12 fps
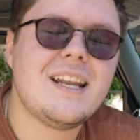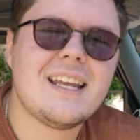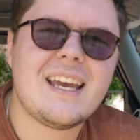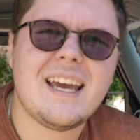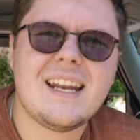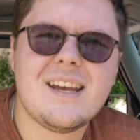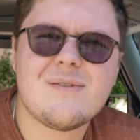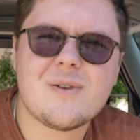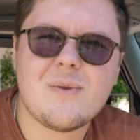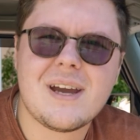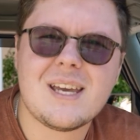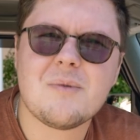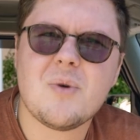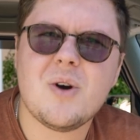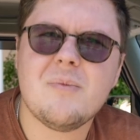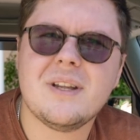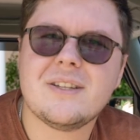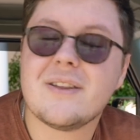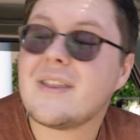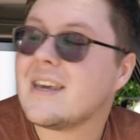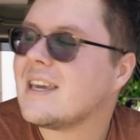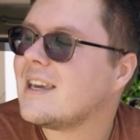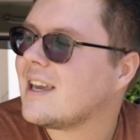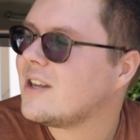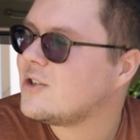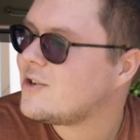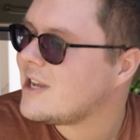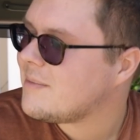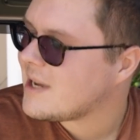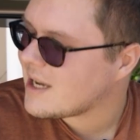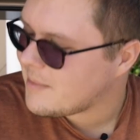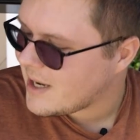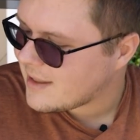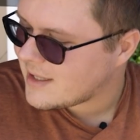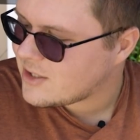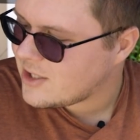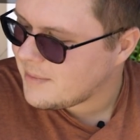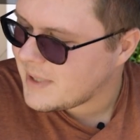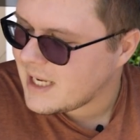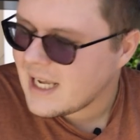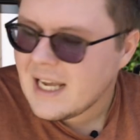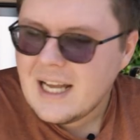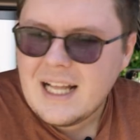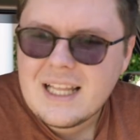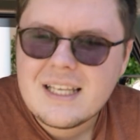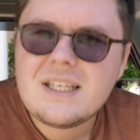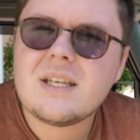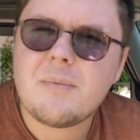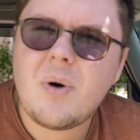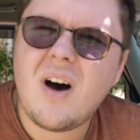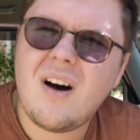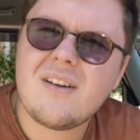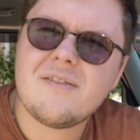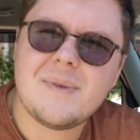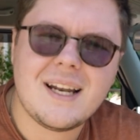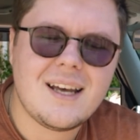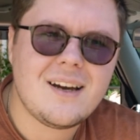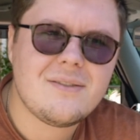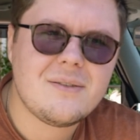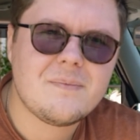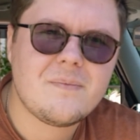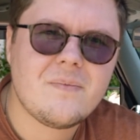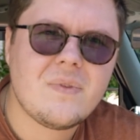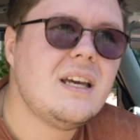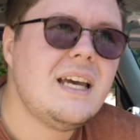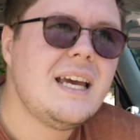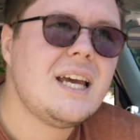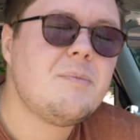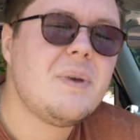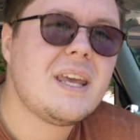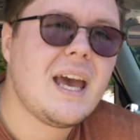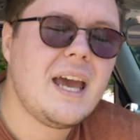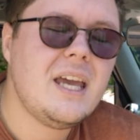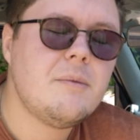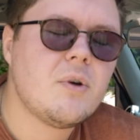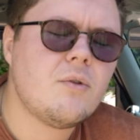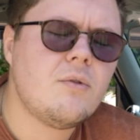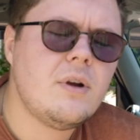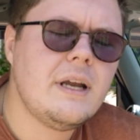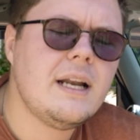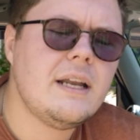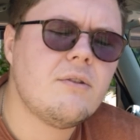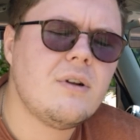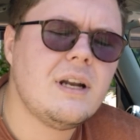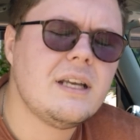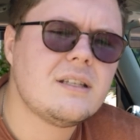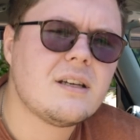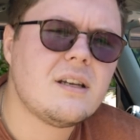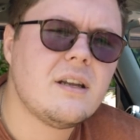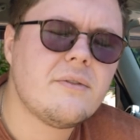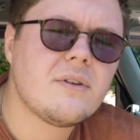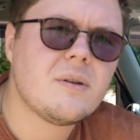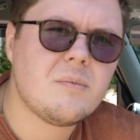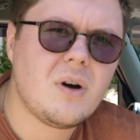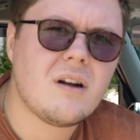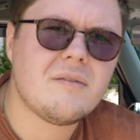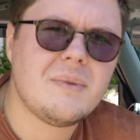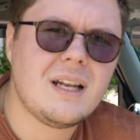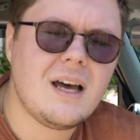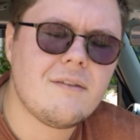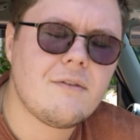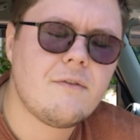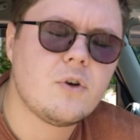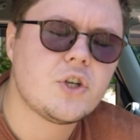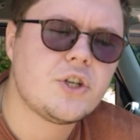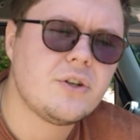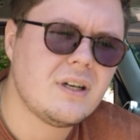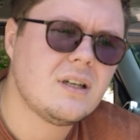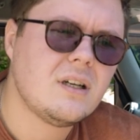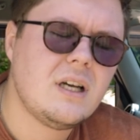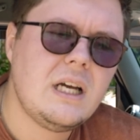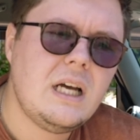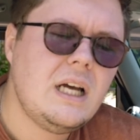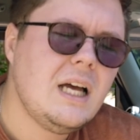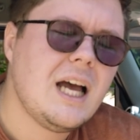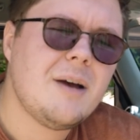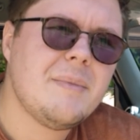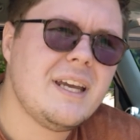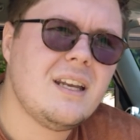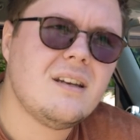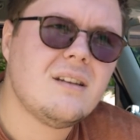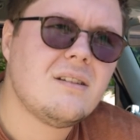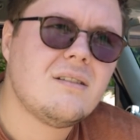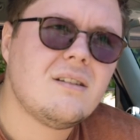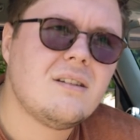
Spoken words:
dedicate every waking moment to thinking and dreaming about this Jimny. This is a part of my life. It became a really, really significant part of my life for sure. I mean,